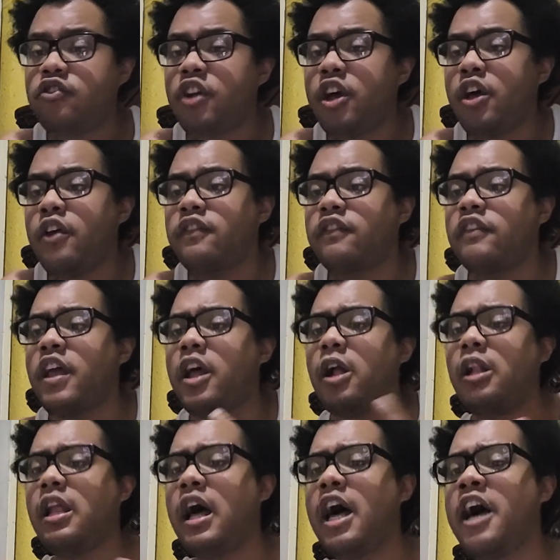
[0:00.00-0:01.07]
you
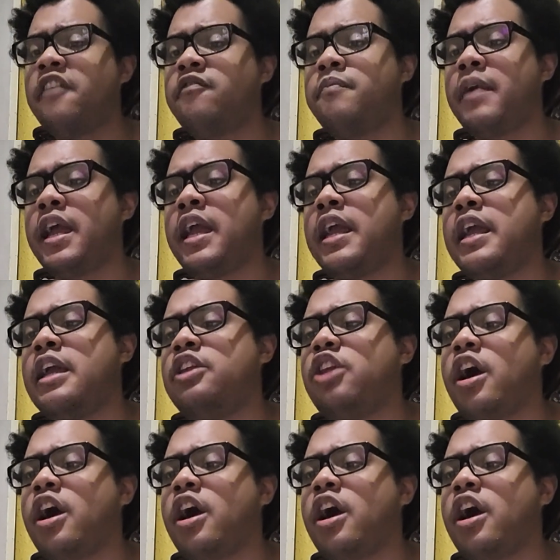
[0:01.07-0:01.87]
still love me